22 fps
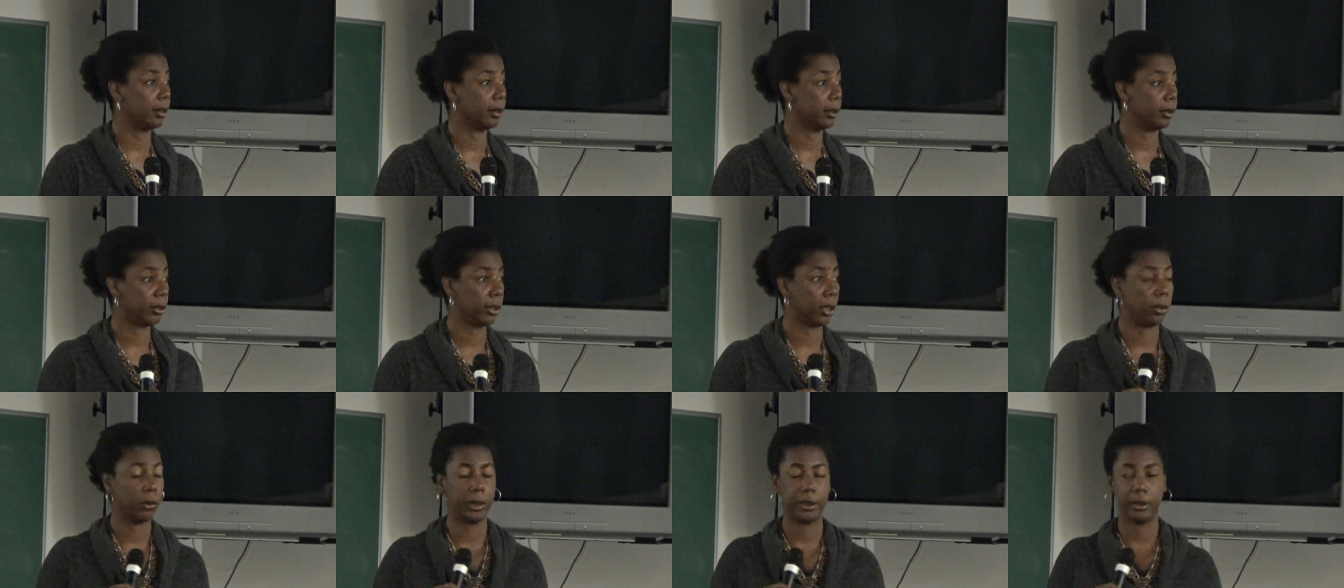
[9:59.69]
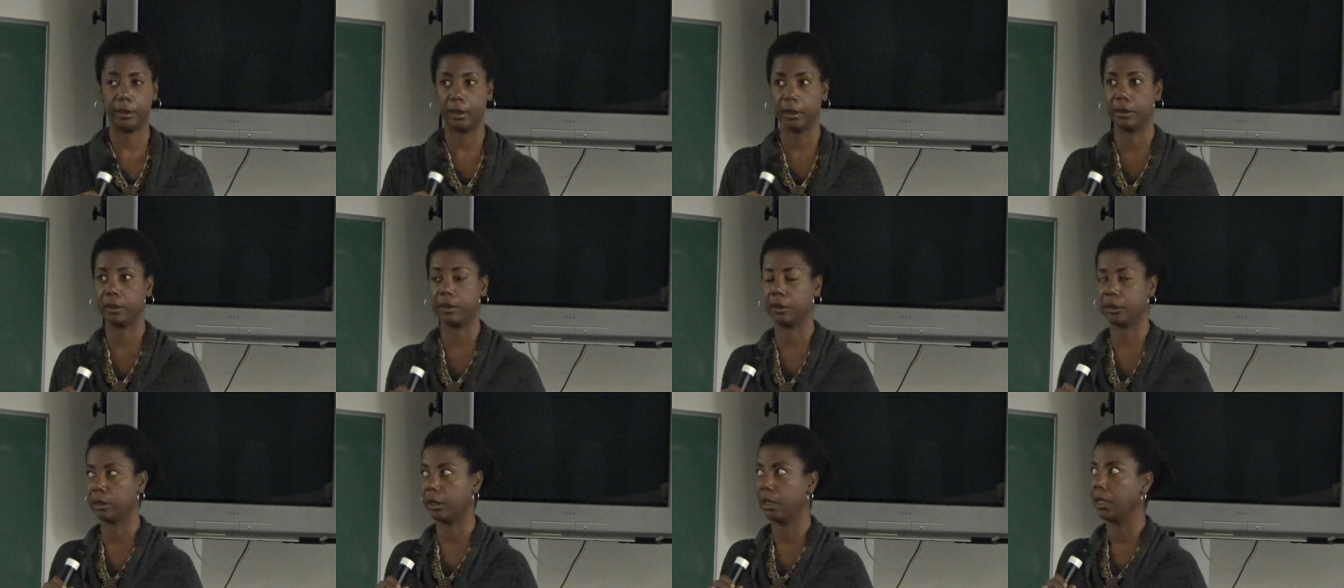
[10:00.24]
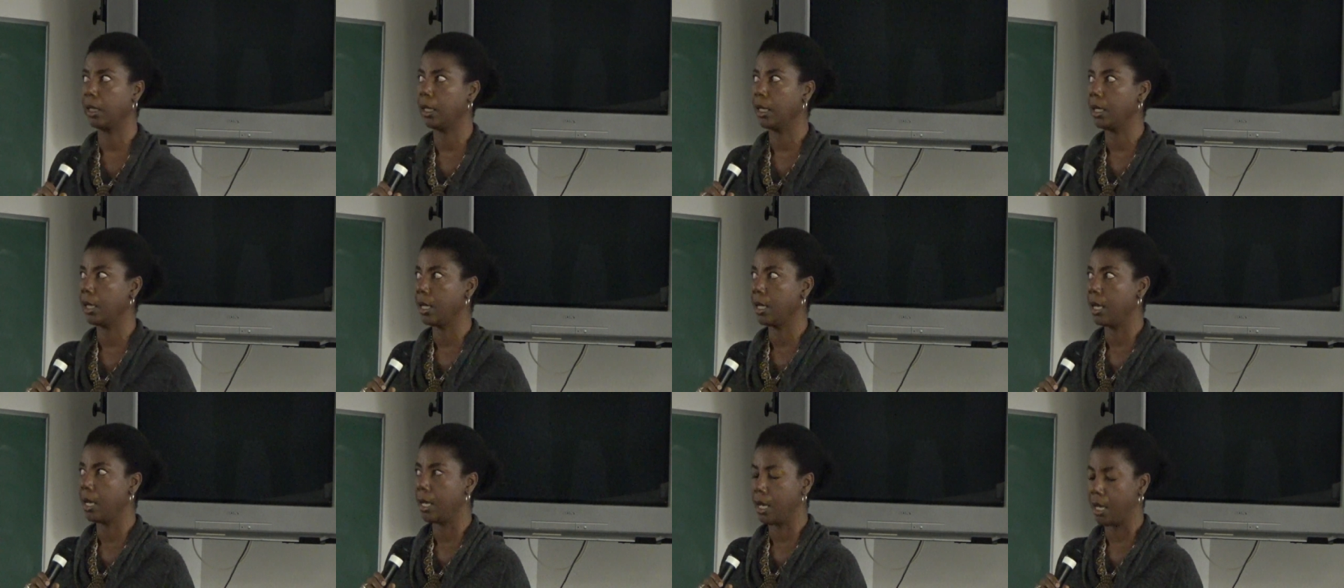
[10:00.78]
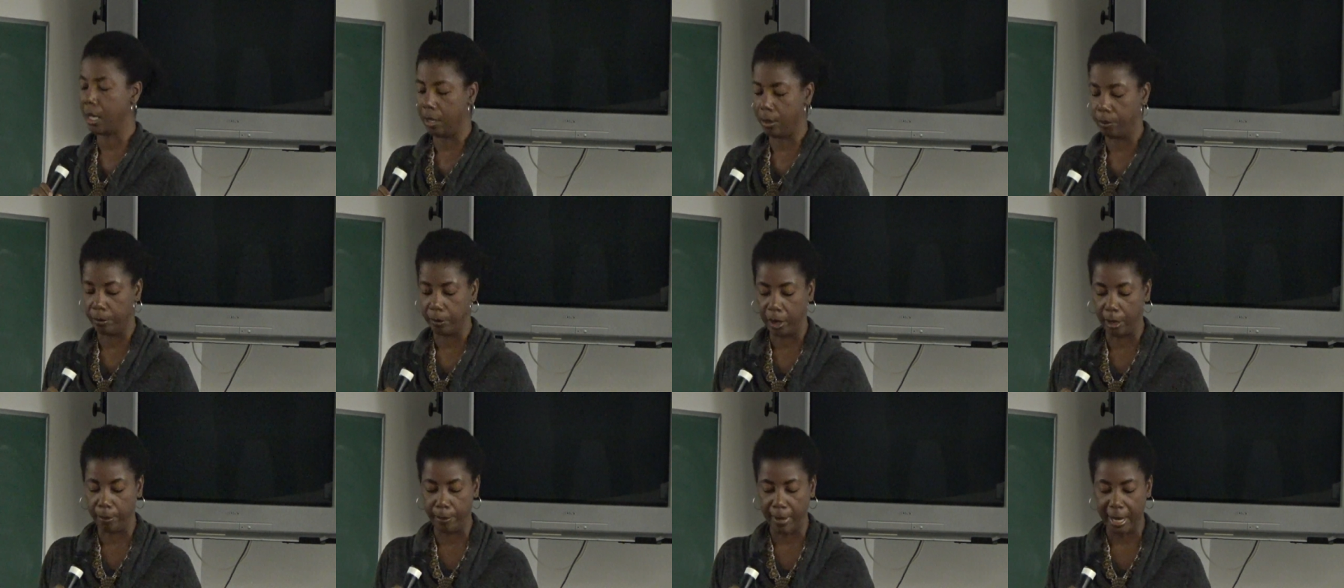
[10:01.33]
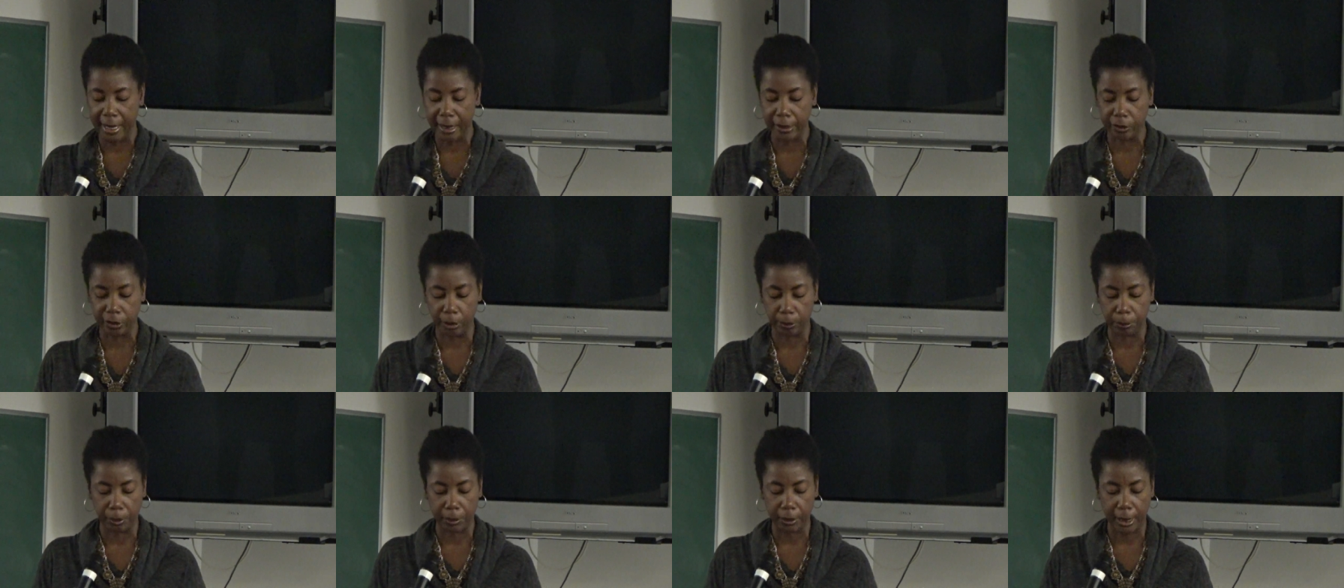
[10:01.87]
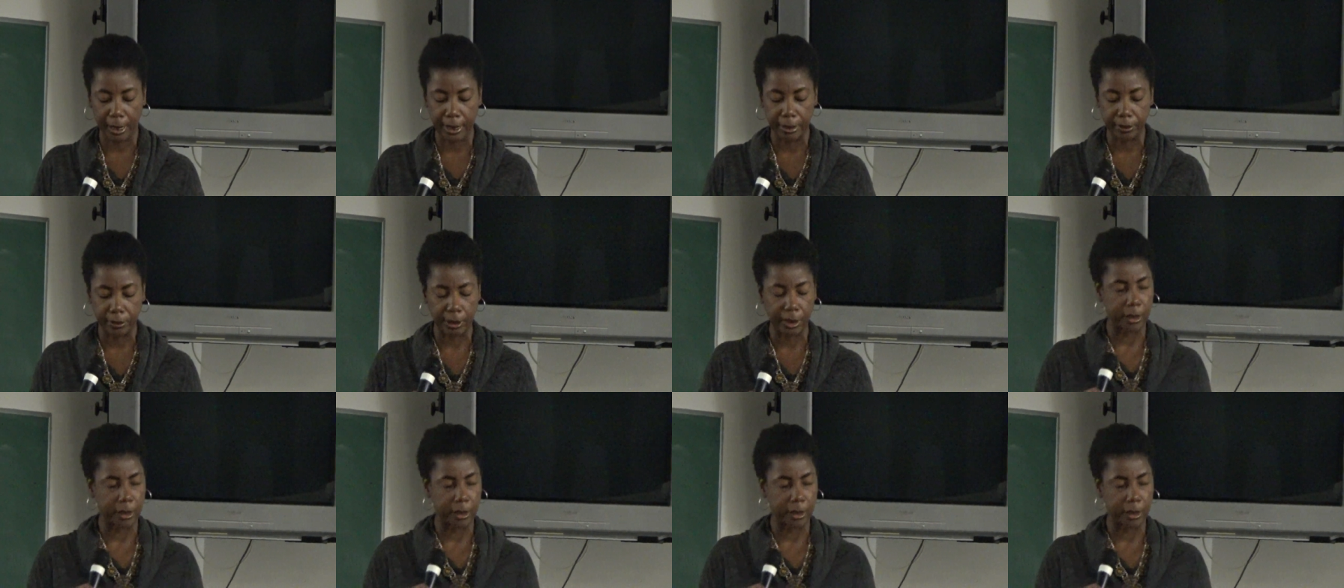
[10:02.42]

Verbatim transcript: So it's, it's this um, amazing place.